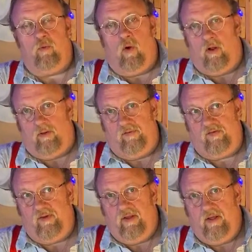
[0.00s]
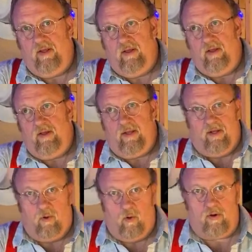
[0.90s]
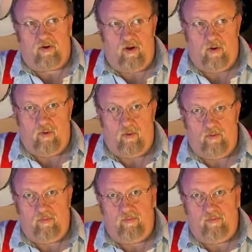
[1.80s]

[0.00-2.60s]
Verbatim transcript: walls in order to know